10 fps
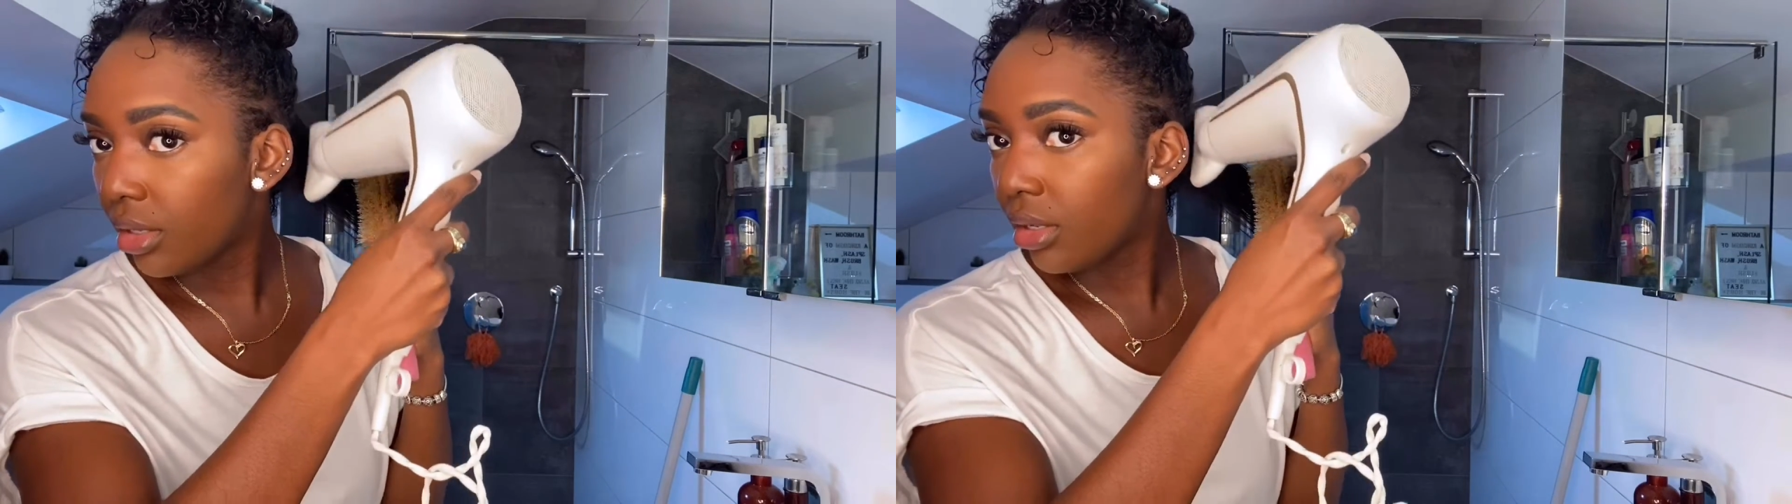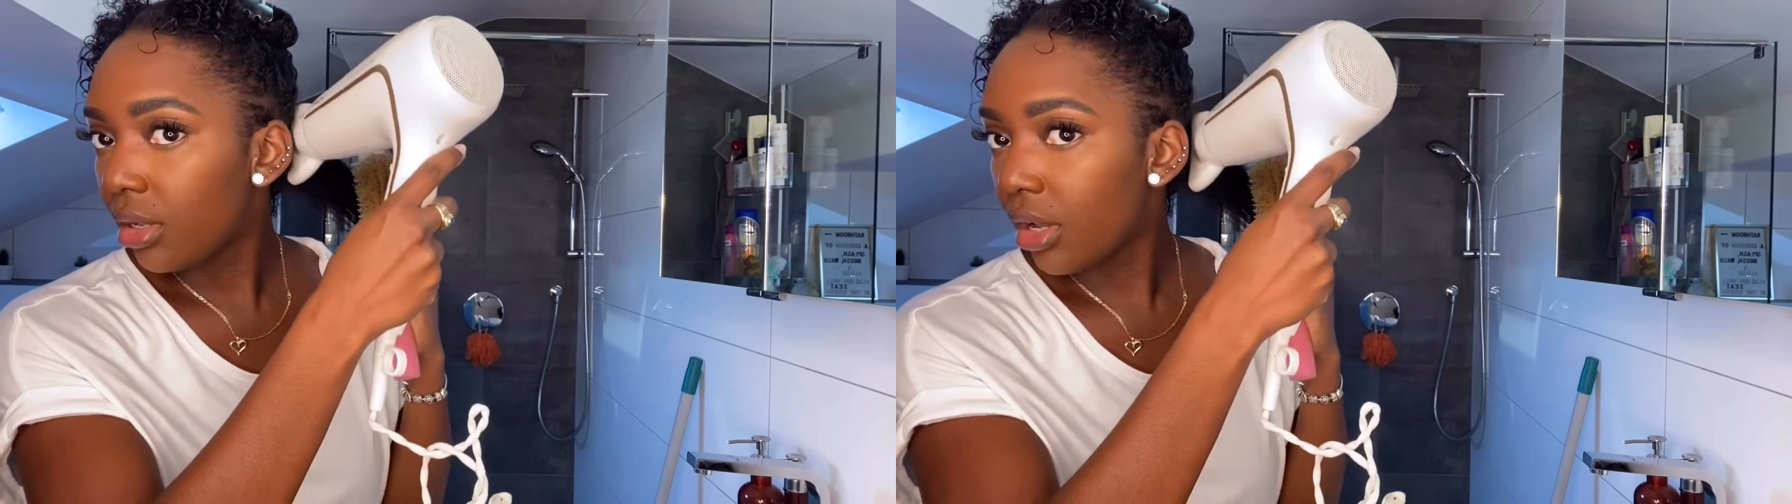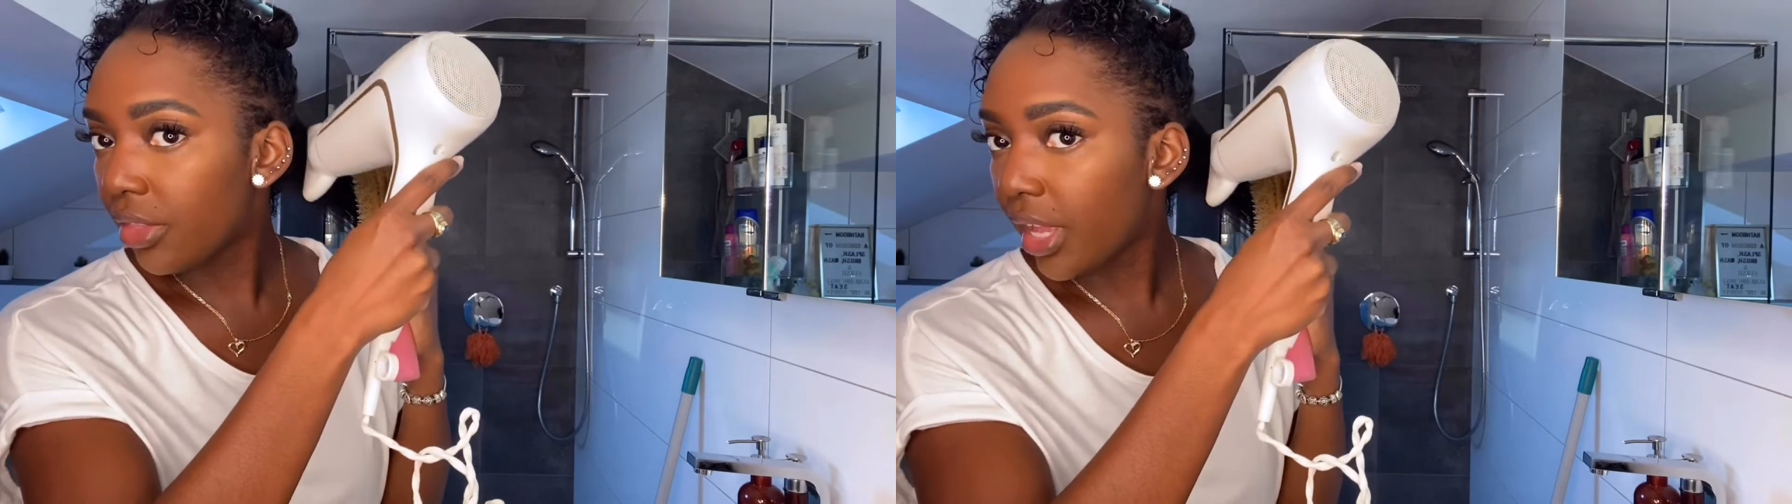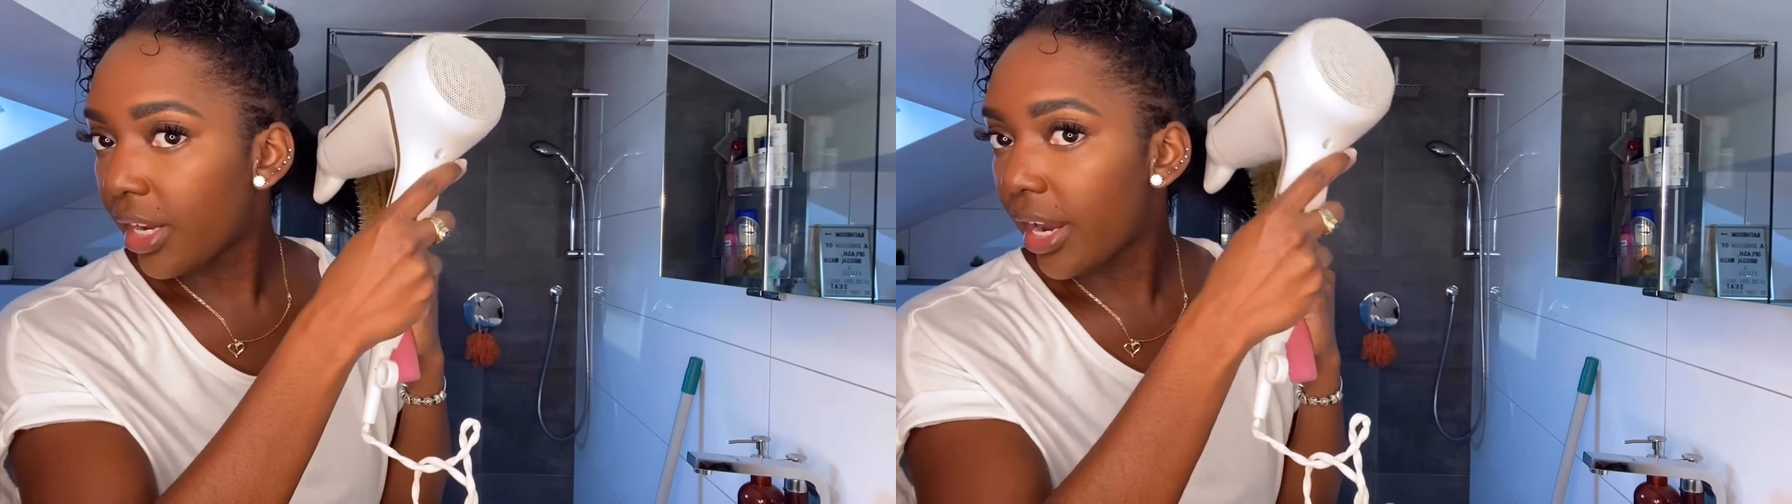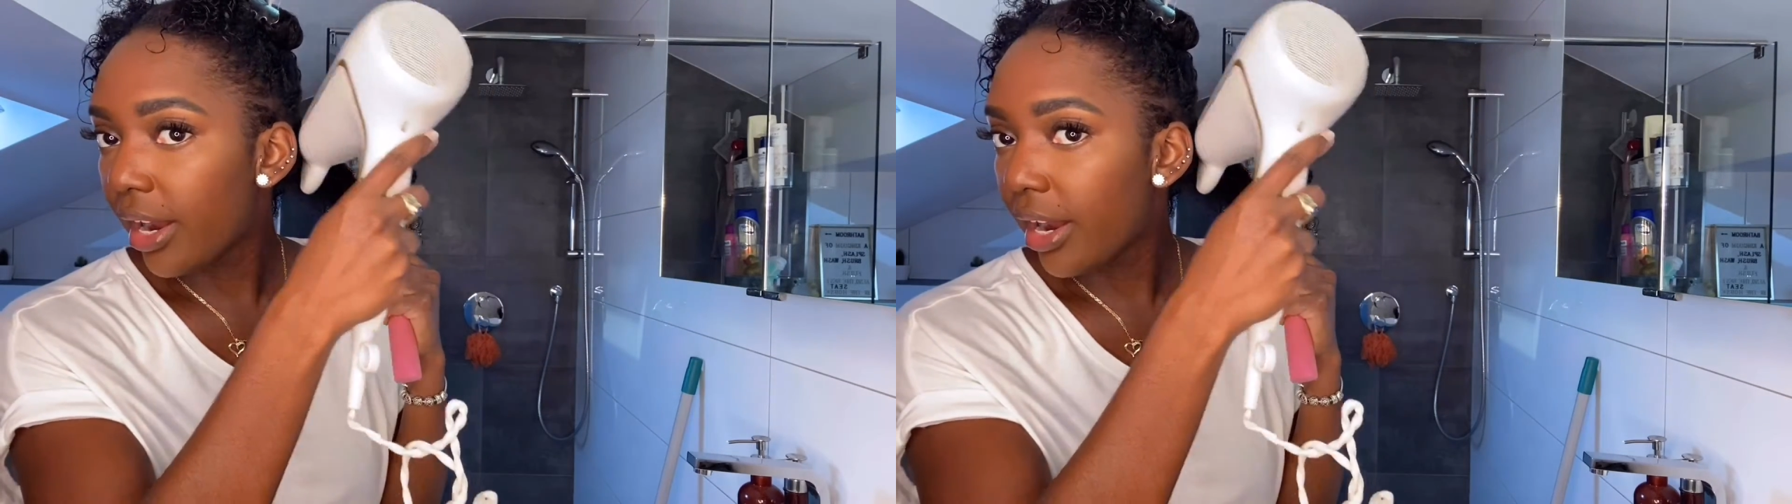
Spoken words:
on that hair.